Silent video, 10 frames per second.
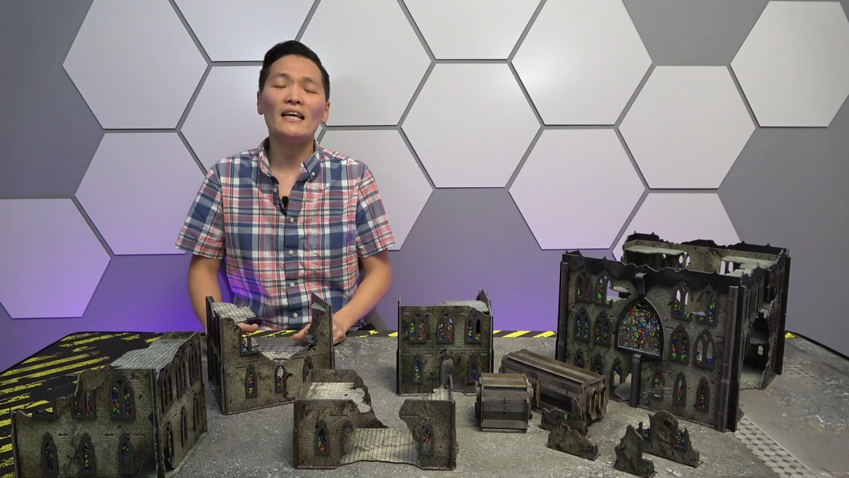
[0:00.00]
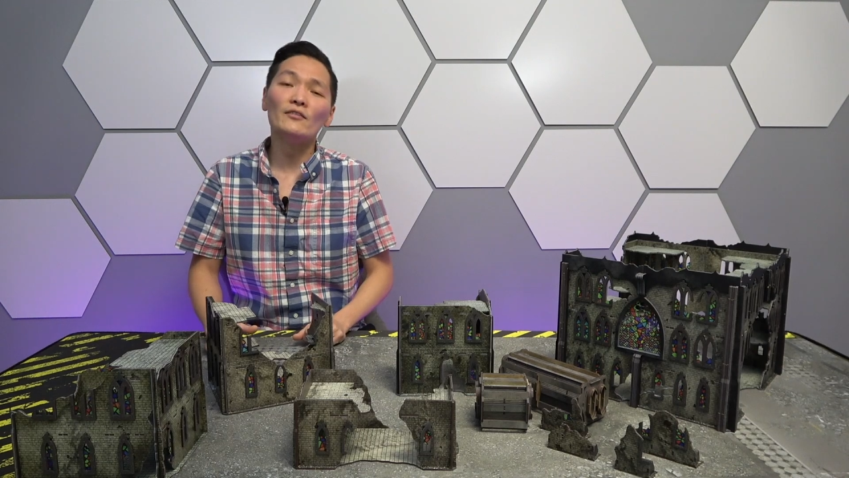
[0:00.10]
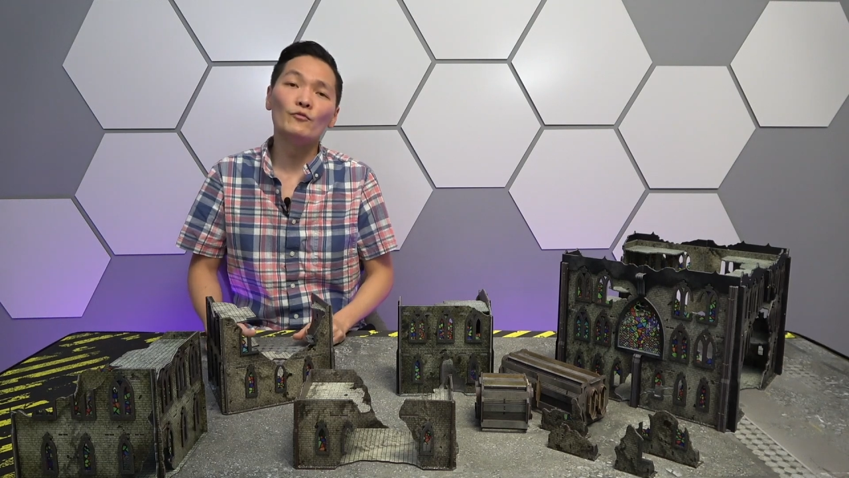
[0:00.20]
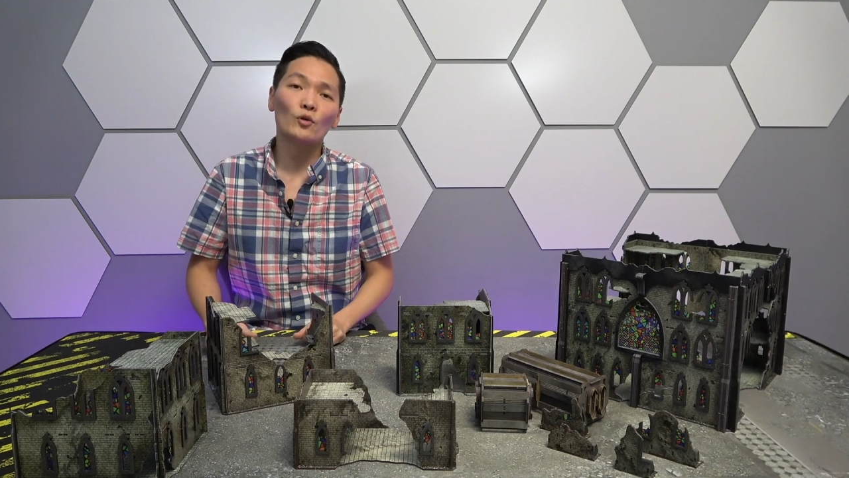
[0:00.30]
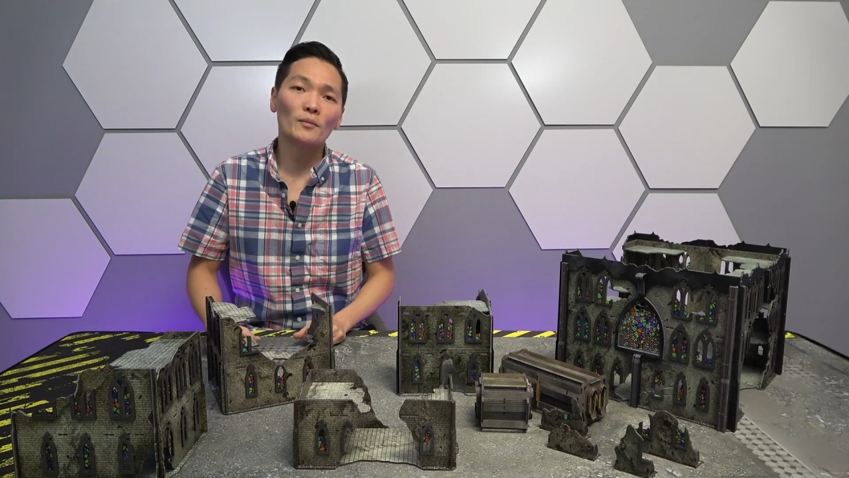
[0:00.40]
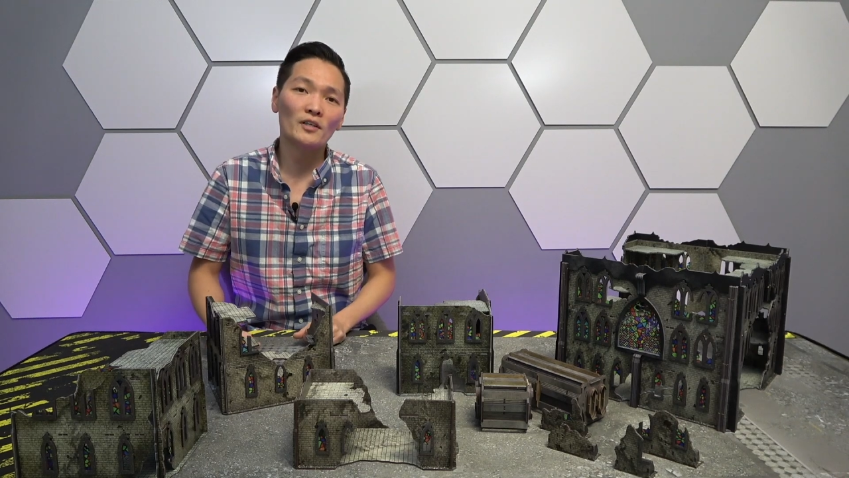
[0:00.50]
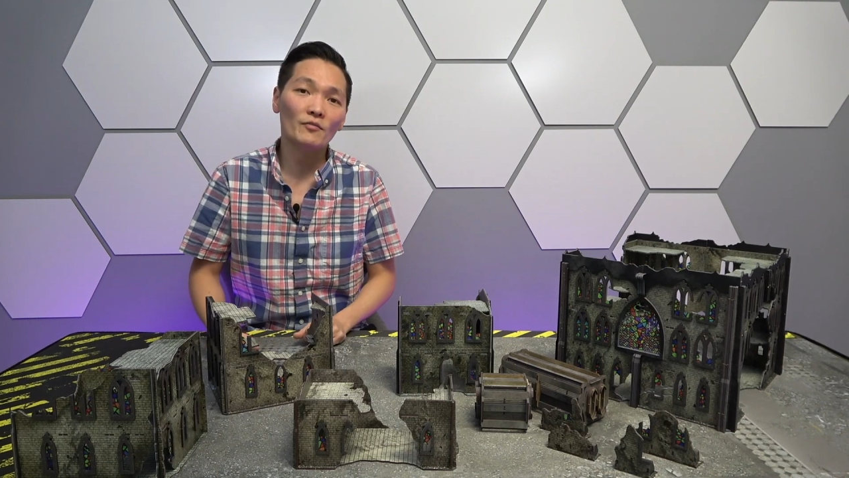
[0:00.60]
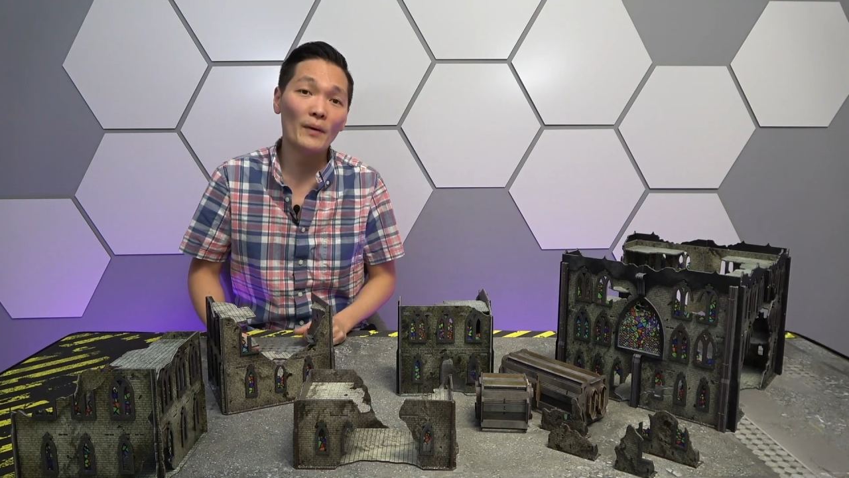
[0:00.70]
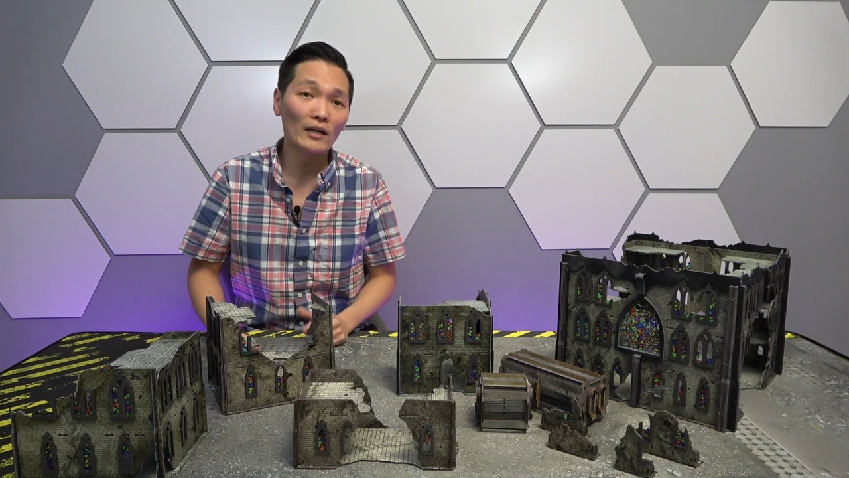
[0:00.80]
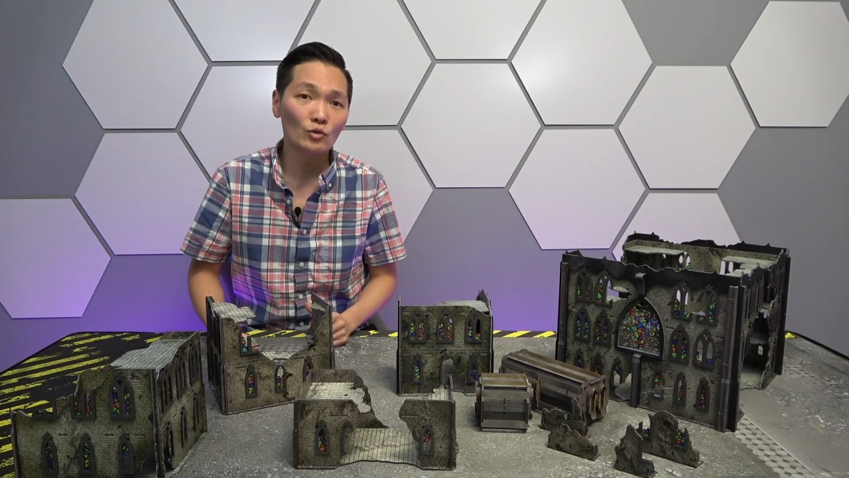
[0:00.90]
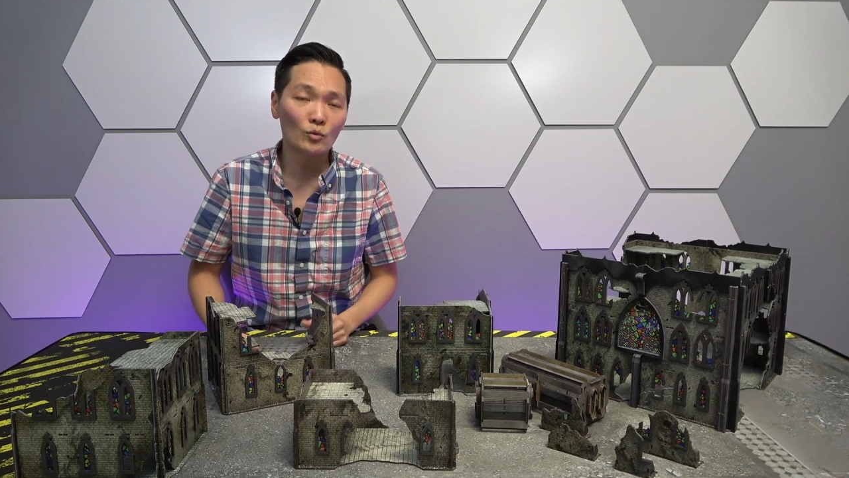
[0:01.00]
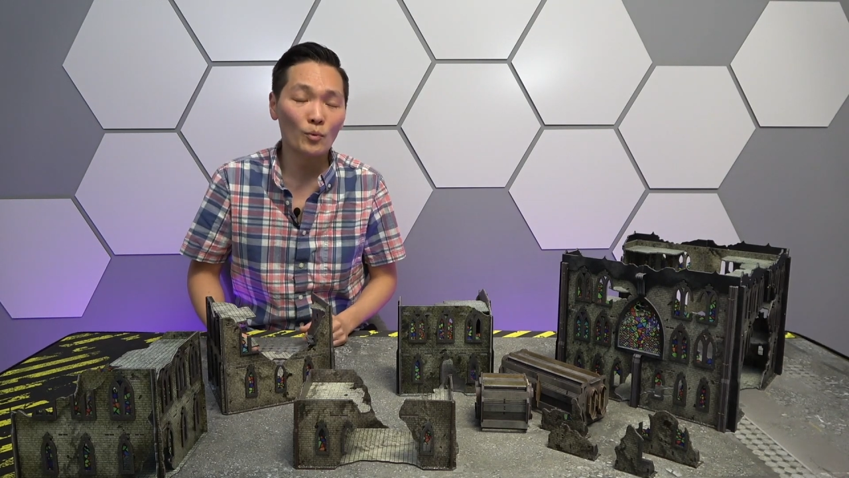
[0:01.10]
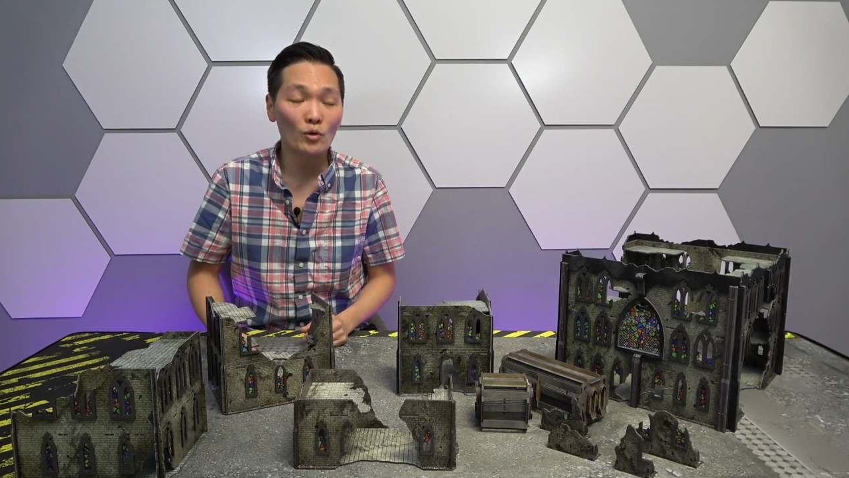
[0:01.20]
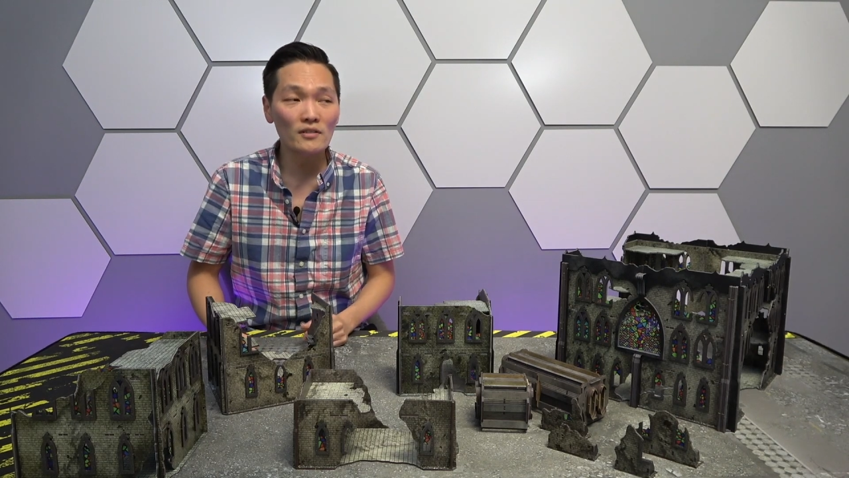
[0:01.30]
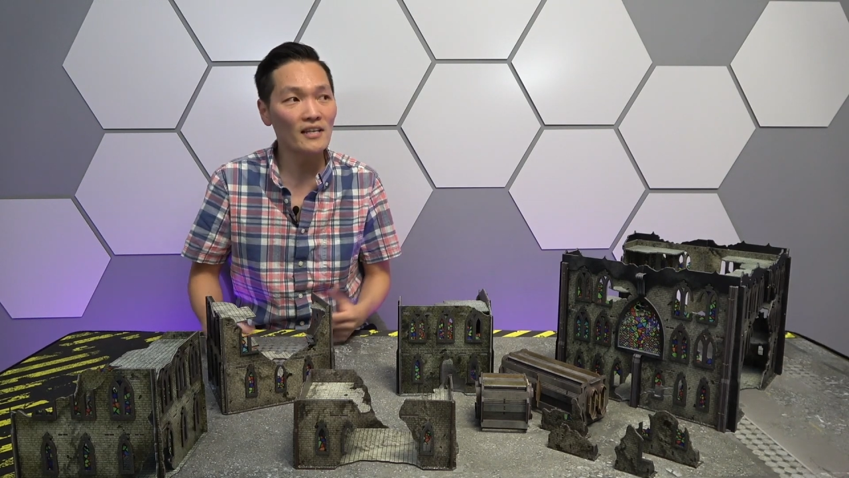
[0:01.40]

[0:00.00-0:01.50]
informative battle reports